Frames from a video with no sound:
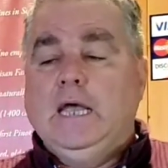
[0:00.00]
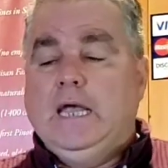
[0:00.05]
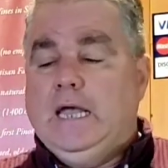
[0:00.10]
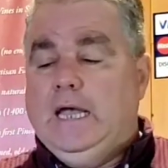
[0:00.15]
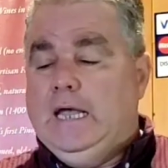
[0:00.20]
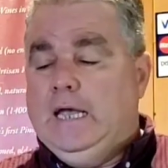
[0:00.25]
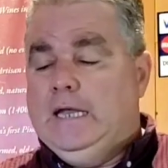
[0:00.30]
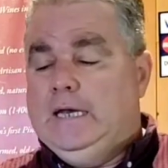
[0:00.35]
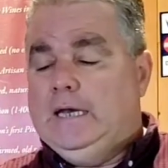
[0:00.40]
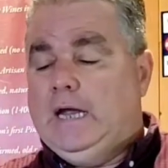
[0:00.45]

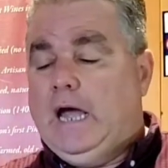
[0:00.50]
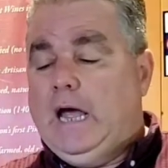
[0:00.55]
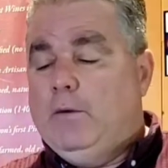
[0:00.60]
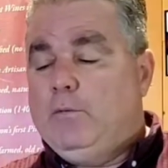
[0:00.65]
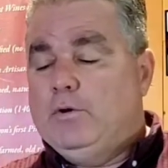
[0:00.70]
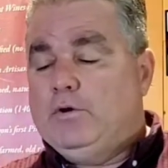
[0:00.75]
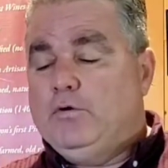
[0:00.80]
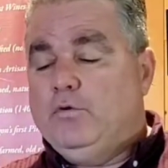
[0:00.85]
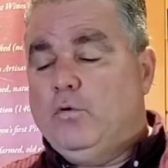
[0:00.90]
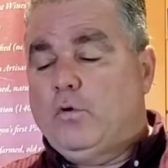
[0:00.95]
And I
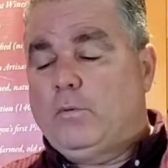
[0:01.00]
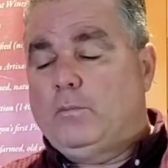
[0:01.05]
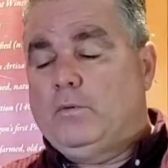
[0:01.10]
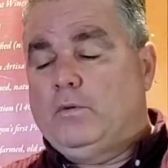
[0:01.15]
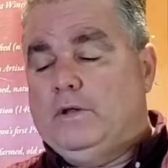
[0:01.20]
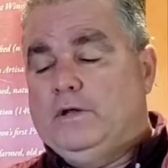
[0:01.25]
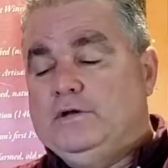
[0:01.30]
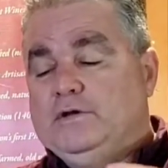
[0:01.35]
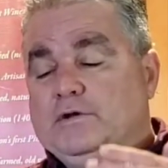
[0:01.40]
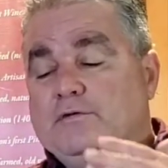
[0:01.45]
would
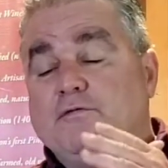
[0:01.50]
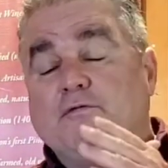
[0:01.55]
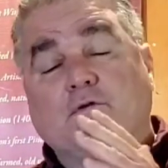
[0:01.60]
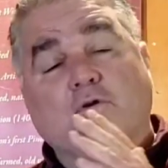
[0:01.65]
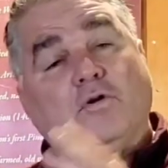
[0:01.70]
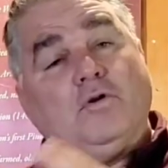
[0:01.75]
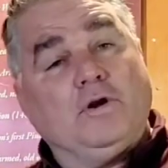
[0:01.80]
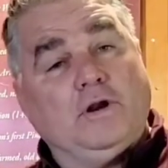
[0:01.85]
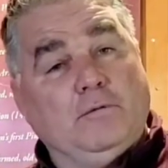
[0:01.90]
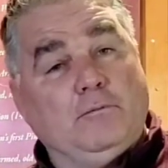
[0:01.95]
normally
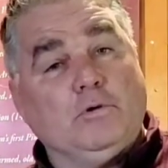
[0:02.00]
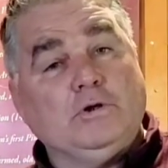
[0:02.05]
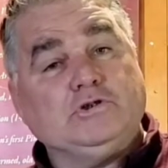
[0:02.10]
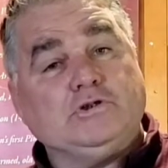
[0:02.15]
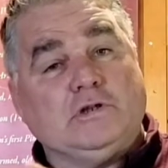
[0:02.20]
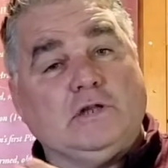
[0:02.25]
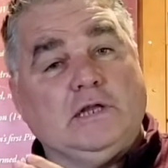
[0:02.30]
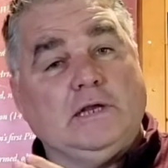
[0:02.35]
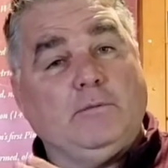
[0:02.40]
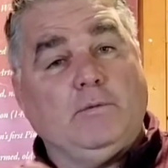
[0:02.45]
defer, and
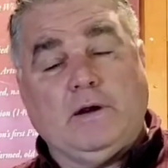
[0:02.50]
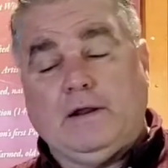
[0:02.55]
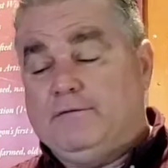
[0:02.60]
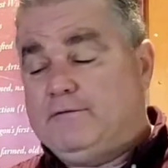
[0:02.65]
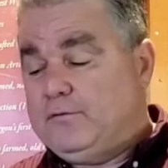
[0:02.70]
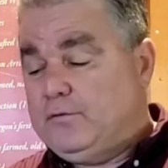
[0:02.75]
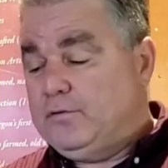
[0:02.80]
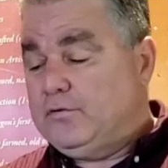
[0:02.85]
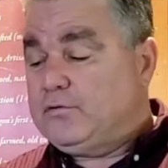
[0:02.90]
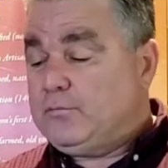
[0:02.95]
originally
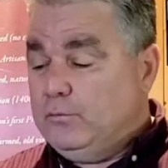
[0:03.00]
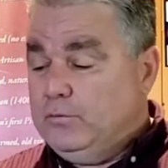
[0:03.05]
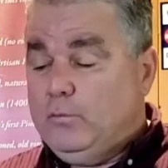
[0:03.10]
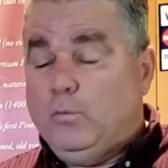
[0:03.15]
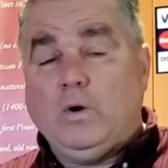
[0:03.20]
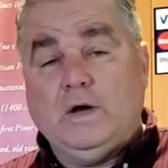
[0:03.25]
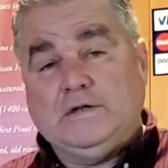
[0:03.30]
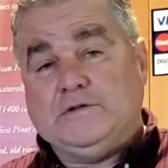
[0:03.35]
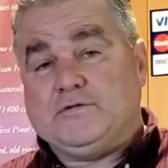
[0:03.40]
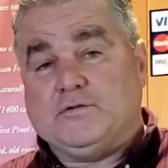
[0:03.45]

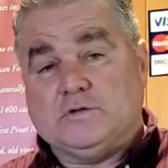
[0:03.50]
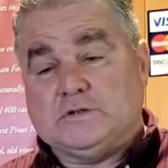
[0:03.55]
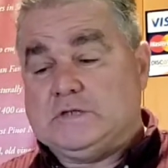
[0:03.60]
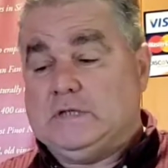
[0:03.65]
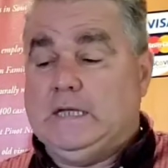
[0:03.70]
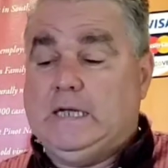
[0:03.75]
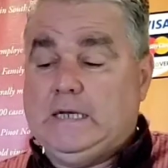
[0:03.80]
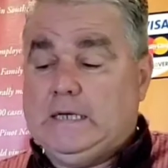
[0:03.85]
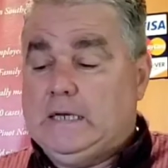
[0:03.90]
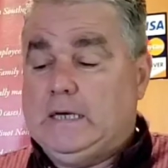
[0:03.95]
when wines
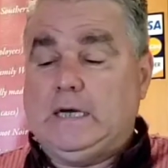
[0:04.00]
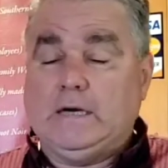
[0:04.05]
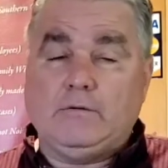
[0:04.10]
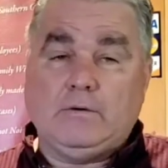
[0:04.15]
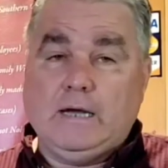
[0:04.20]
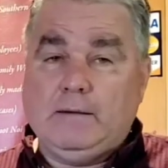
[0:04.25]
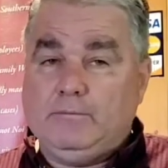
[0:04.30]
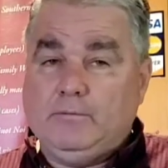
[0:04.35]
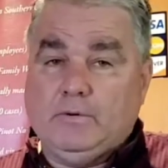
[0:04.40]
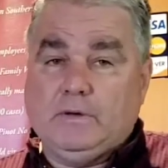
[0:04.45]
first landed, I
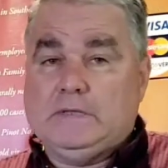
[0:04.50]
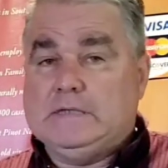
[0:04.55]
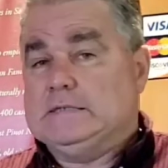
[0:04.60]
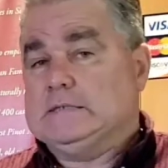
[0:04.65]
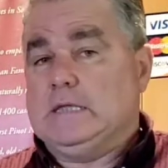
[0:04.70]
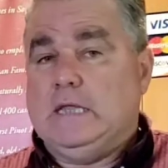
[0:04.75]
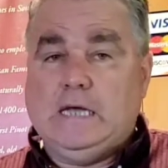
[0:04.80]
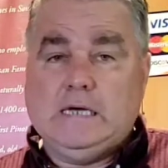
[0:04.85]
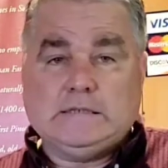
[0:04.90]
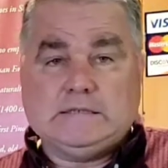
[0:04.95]
grabbed one of
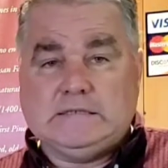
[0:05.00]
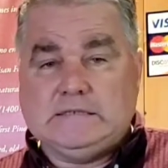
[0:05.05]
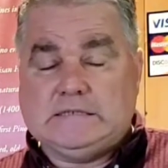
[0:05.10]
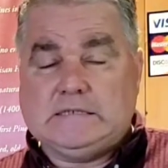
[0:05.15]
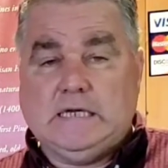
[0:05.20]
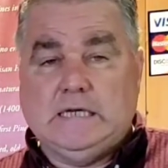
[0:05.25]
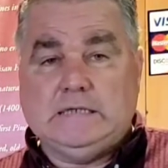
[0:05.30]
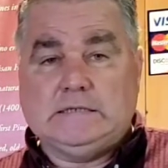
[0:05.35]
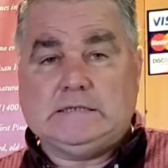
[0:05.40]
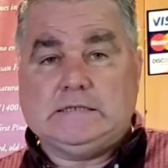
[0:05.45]
these
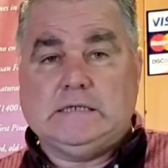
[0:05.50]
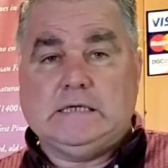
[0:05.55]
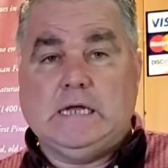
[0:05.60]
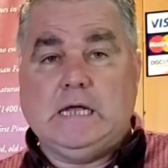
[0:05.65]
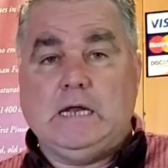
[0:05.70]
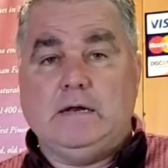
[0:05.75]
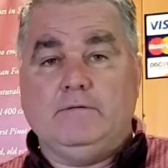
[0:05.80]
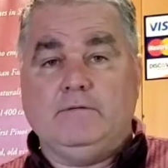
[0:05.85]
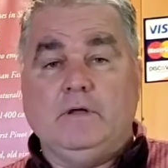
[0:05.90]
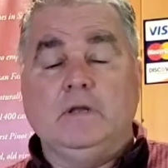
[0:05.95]
glasses, tasted
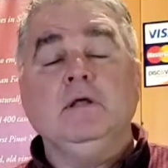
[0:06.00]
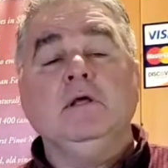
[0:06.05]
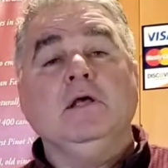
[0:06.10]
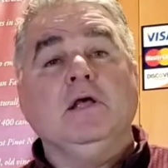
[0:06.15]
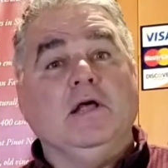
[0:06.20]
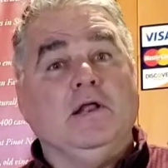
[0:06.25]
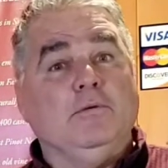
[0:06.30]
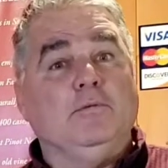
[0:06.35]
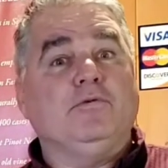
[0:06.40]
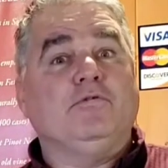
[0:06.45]
out of it,
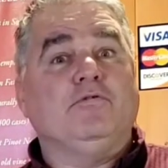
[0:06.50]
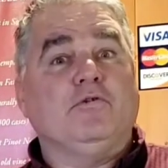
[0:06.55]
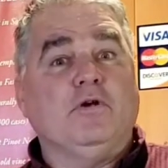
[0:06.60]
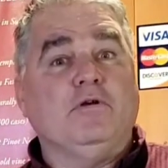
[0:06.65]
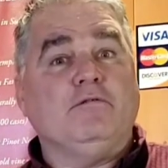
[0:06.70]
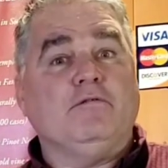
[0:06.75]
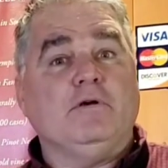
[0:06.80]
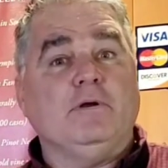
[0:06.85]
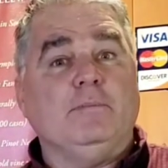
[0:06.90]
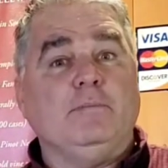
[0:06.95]
and it was
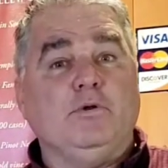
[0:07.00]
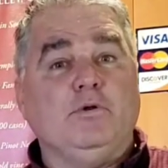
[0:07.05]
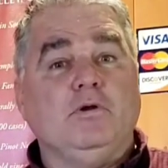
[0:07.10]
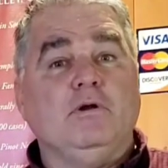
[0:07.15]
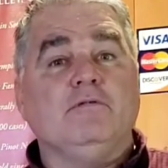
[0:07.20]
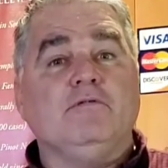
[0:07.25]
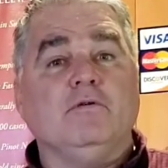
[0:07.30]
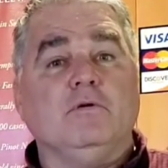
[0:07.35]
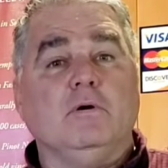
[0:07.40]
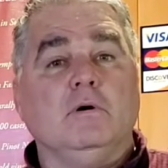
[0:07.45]
very, very
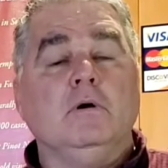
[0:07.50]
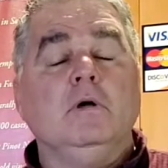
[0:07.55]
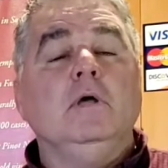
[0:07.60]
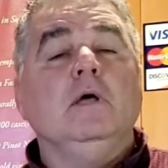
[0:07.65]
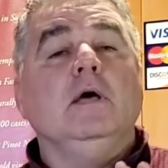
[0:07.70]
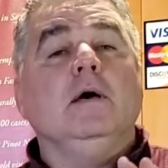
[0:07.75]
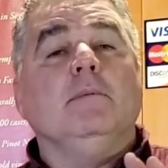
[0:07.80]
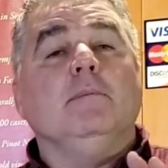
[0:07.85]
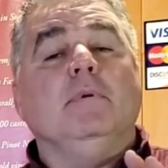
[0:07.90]
beautiful.